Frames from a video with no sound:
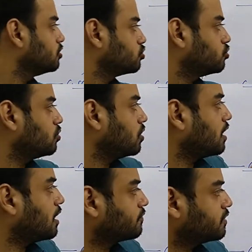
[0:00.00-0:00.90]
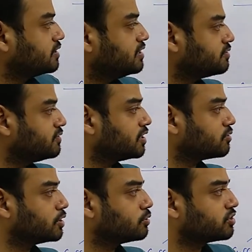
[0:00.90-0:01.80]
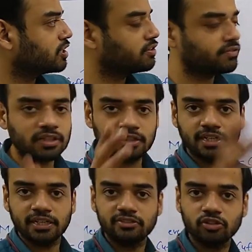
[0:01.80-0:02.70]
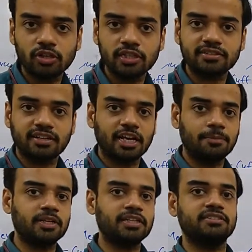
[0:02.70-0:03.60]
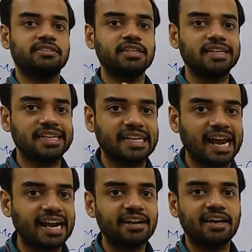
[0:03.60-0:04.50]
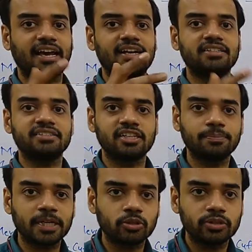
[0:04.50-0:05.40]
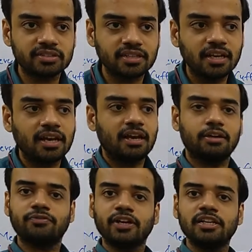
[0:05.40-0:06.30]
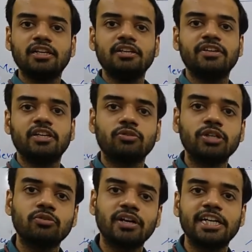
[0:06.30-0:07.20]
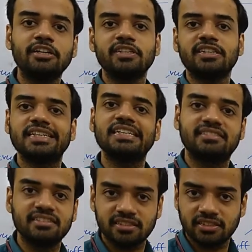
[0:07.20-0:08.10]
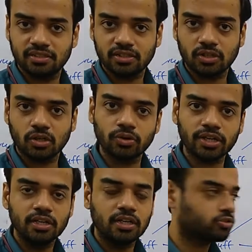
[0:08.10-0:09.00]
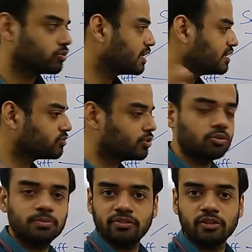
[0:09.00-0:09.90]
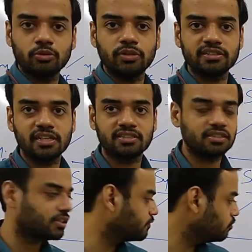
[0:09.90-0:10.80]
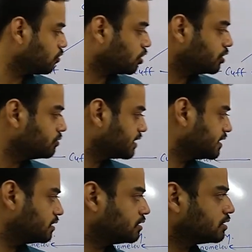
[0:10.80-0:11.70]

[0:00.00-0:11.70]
So after this, we are going to start with the three disorders: hypertension, CAD, and angina pectoris, and finally we are going to end with ECG. Okay, so that is going to be our today's lecture. If you want, you can